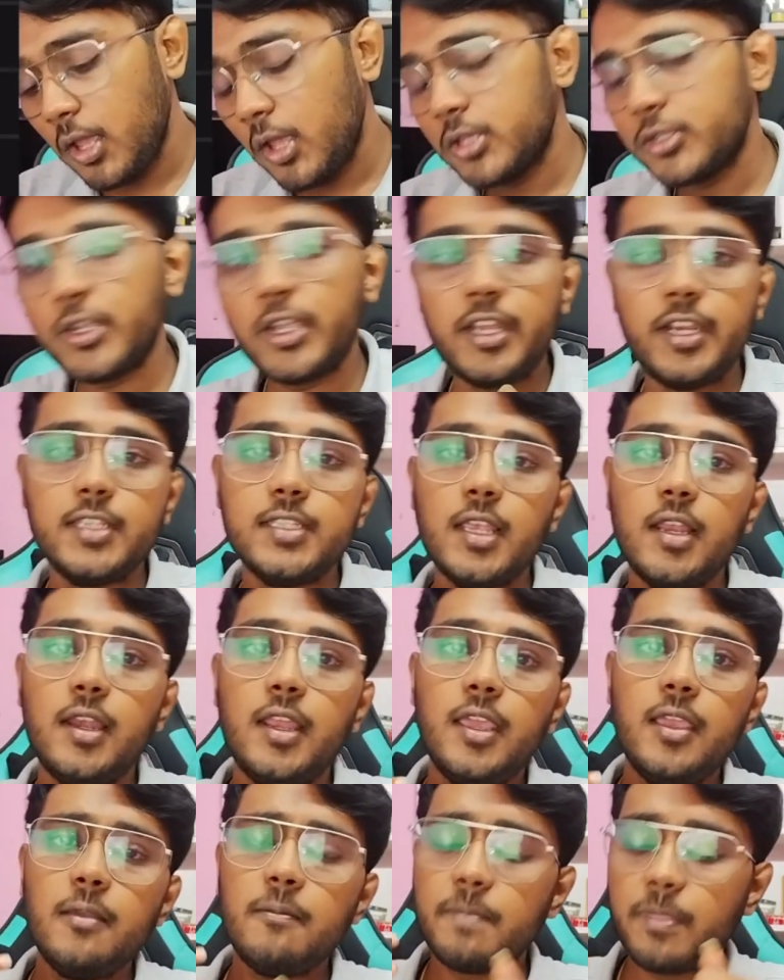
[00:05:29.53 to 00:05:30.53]
So
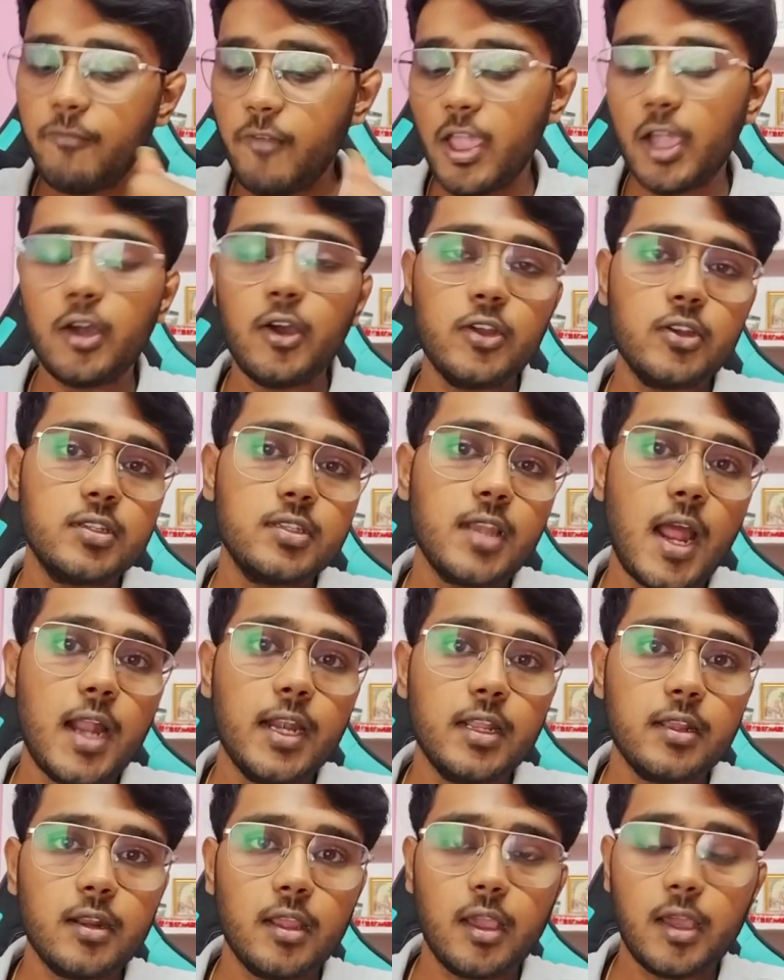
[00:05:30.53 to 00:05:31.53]
initially we are going to start a
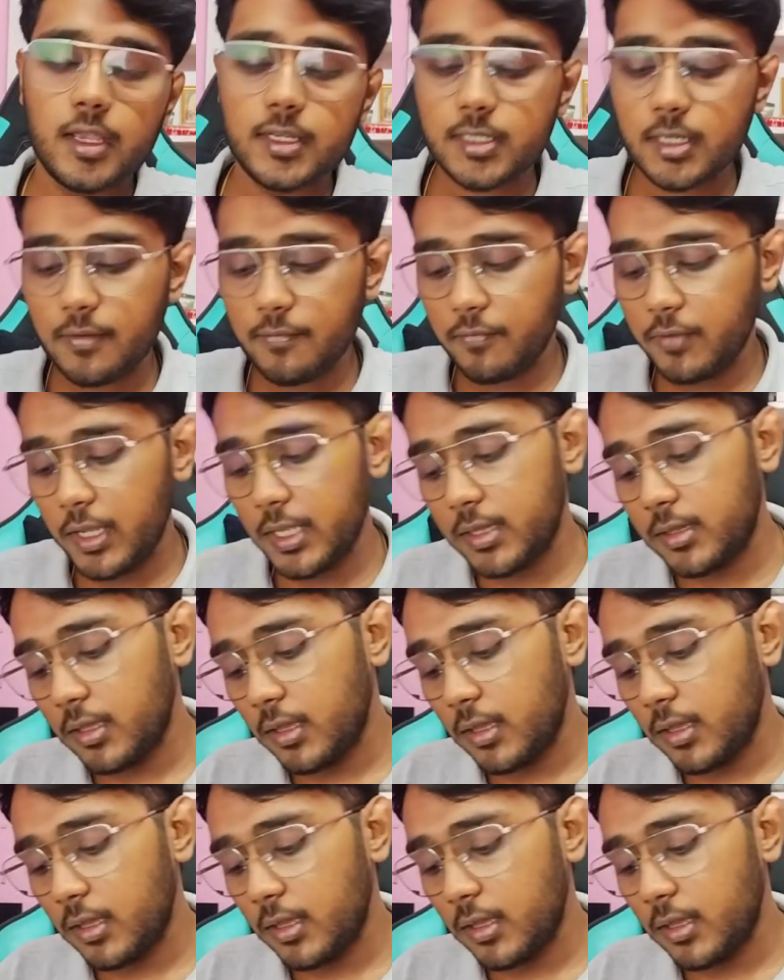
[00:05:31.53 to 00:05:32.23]
recursion with